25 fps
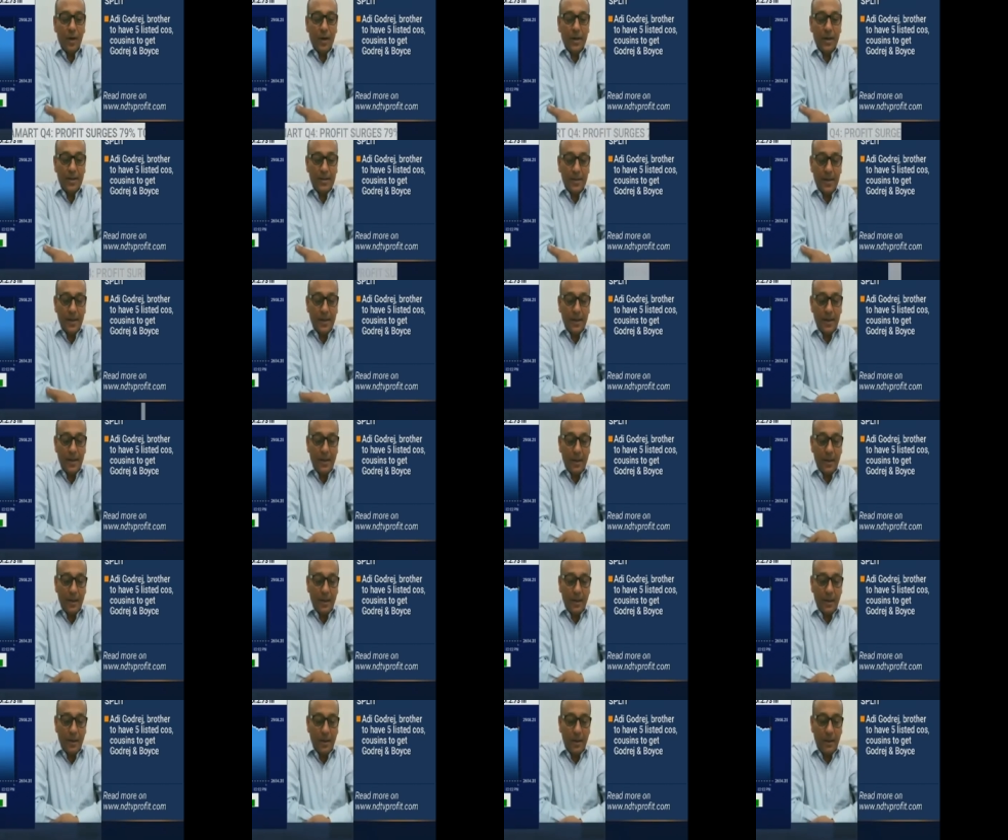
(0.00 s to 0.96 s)
if you really
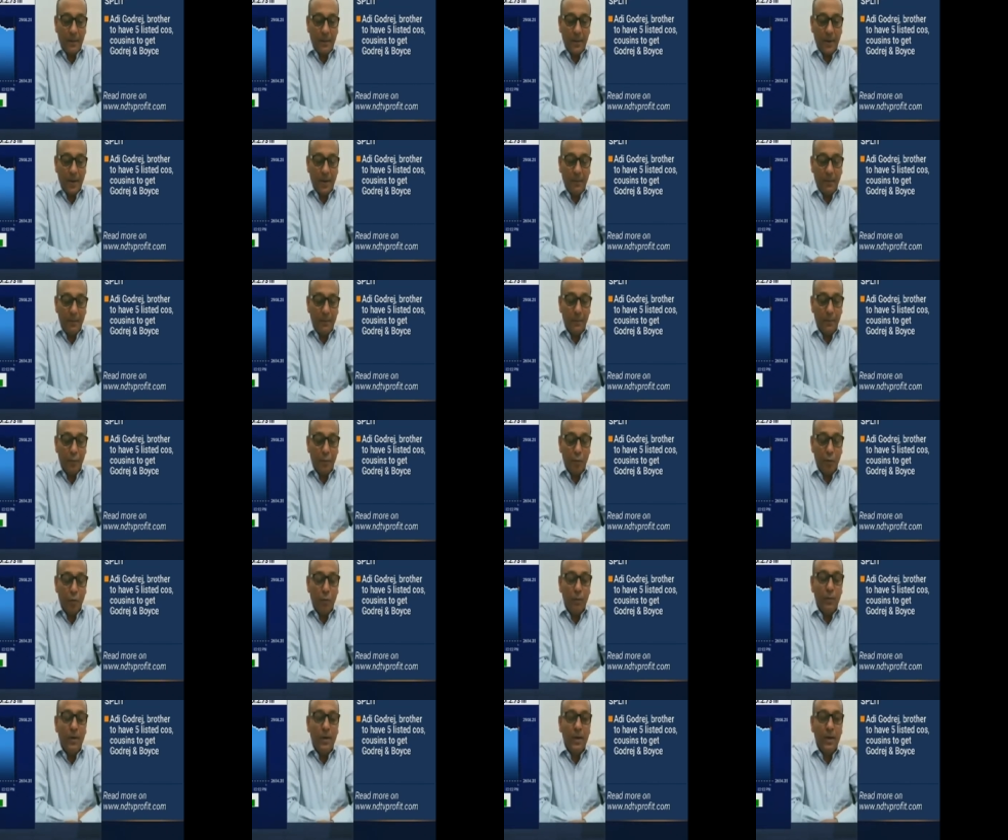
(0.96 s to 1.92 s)
see, uh, we have
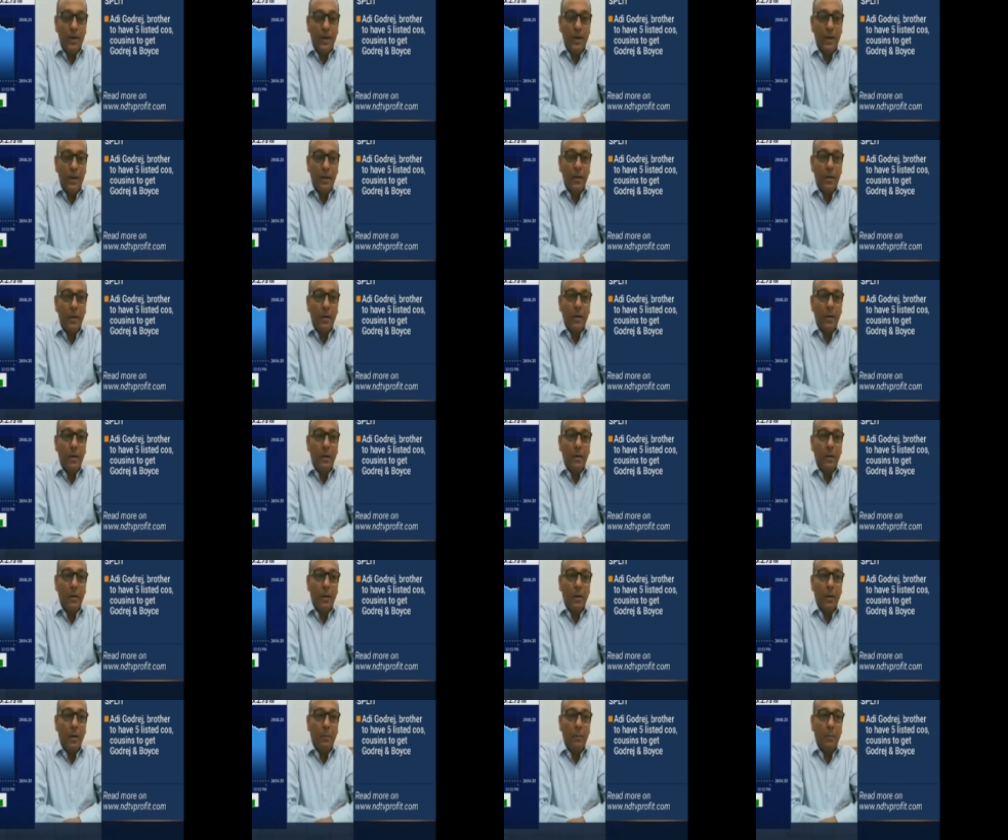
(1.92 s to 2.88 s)
improved the
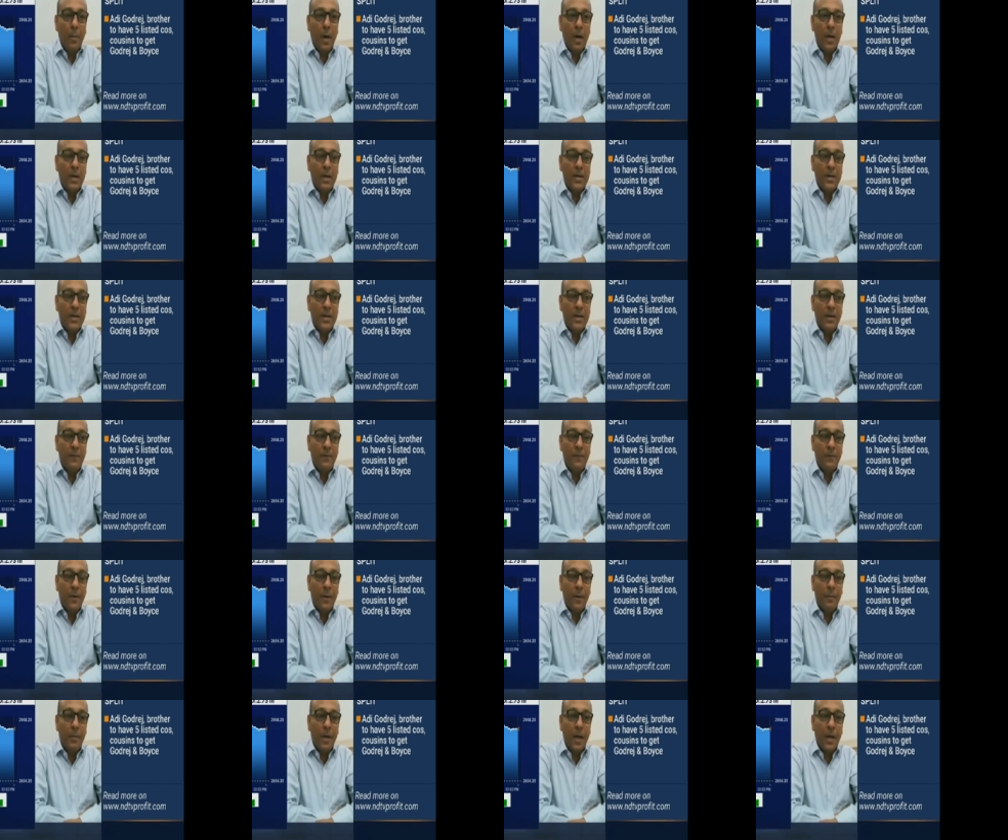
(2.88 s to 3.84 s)
uh,
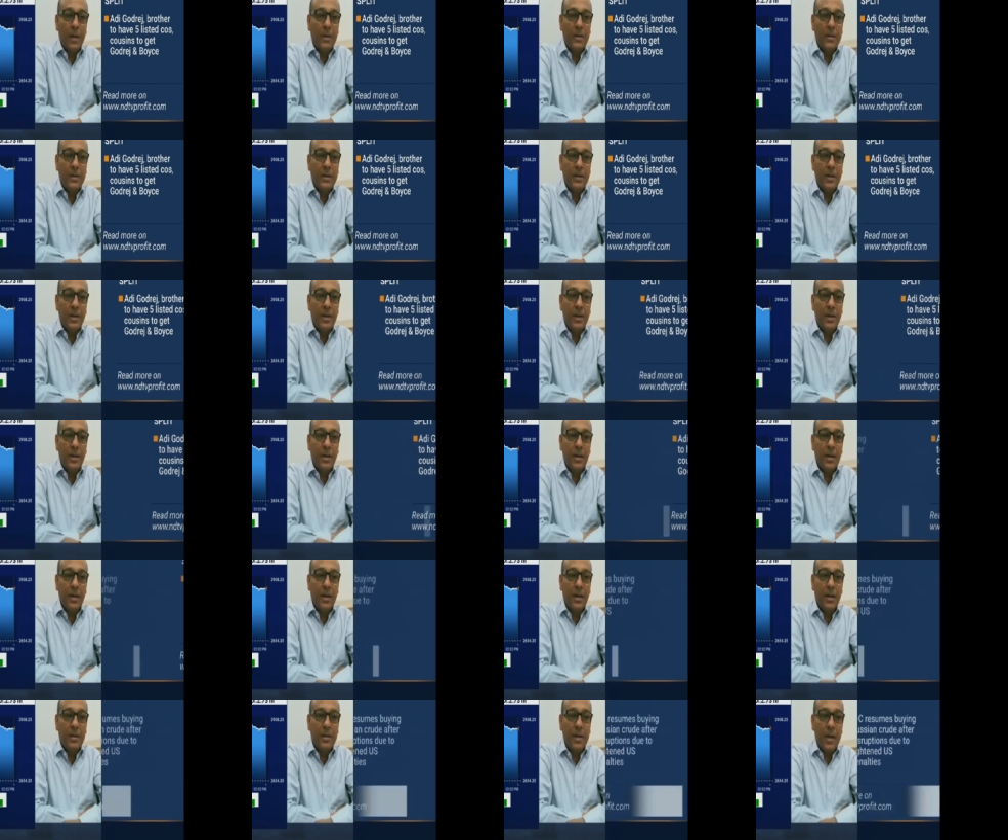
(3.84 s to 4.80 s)
margin from last year
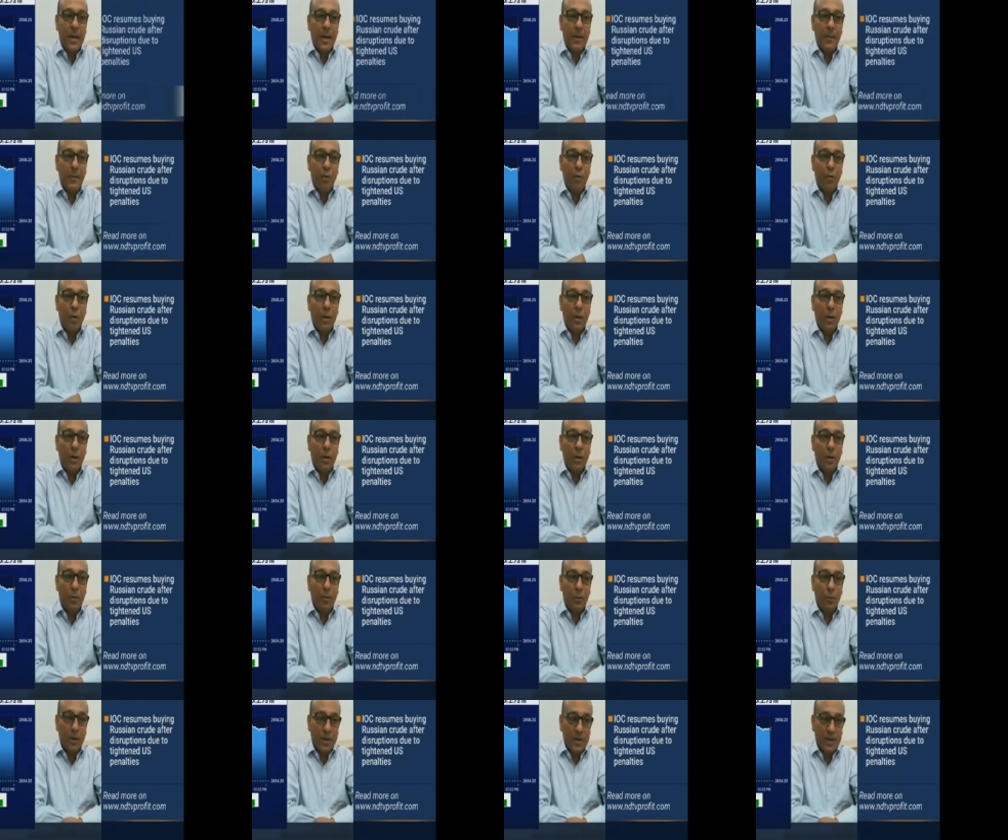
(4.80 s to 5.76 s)
uh, same
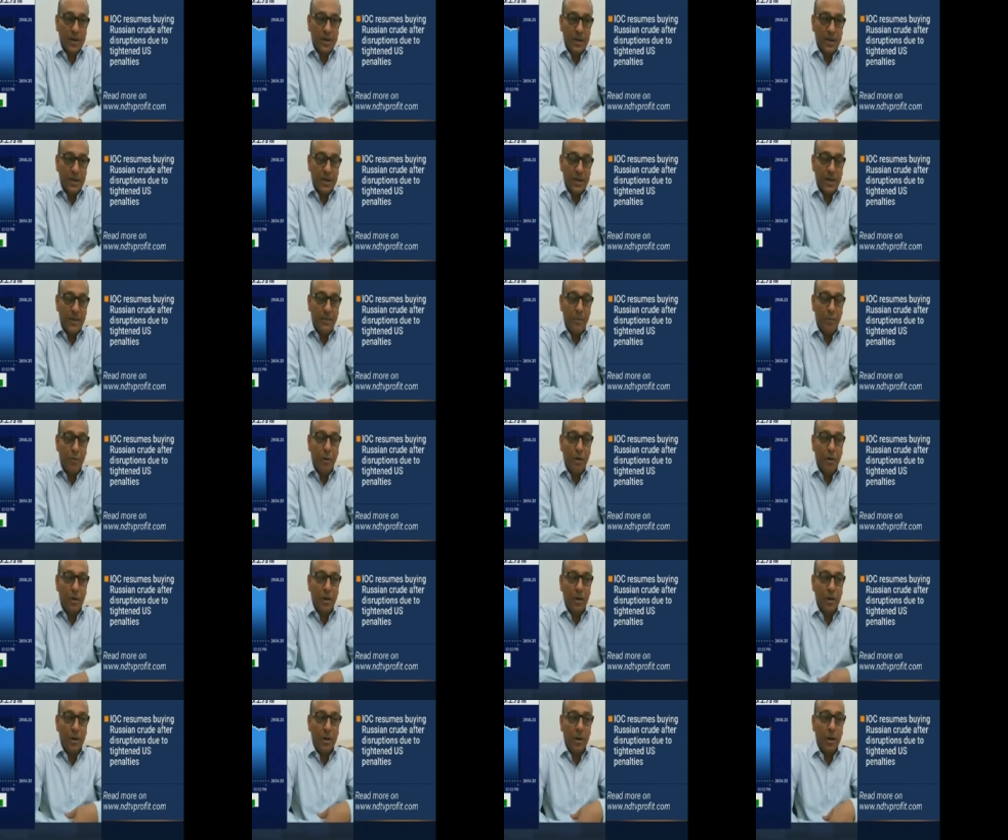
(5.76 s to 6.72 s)
quarter to this year
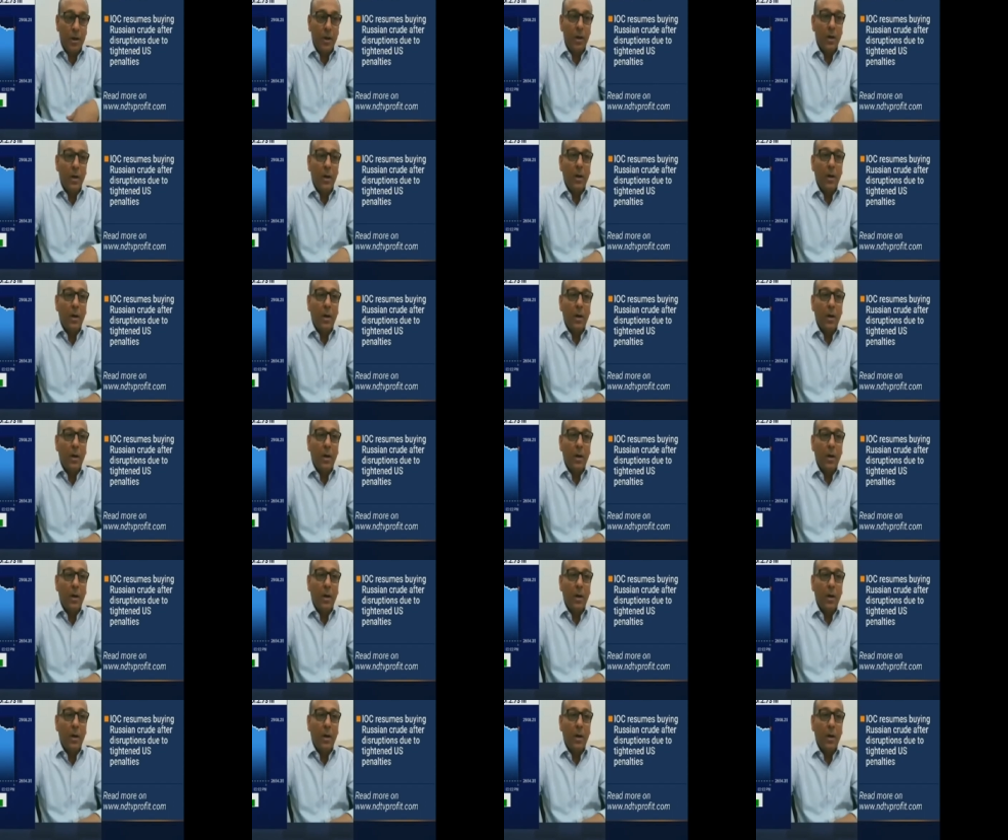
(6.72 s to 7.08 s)
same quarter.